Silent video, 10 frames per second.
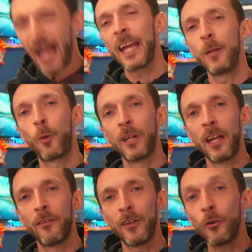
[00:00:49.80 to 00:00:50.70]
at any point
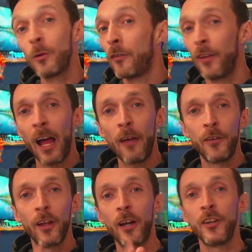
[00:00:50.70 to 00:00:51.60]
in the video, if you
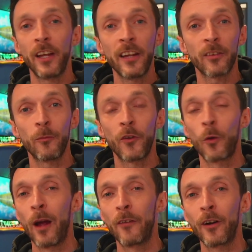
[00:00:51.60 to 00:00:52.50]
laugh, you learn, like something
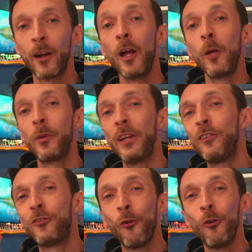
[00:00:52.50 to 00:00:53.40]
or whatever,
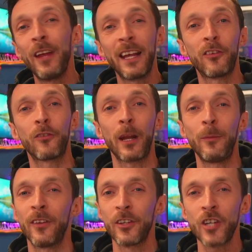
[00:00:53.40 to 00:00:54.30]
please do like and
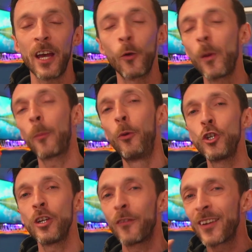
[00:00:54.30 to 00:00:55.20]
subscribe to the channel. We are
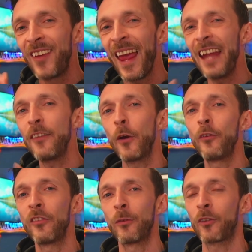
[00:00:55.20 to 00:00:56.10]
pushing for
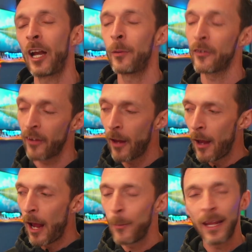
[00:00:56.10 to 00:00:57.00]
10,000 subscribers
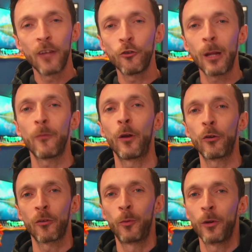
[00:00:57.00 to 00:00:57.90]
and we can't do that without
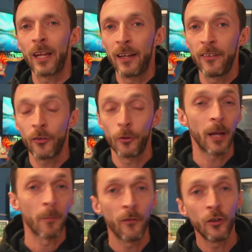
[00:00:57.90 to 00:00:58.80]
your support, guys. So
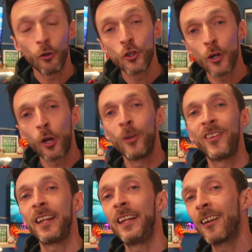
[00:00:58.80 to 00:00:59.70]
yeah, if you do enjoy the
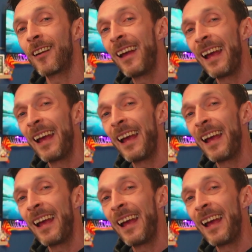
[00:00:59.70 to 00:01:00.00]
content here,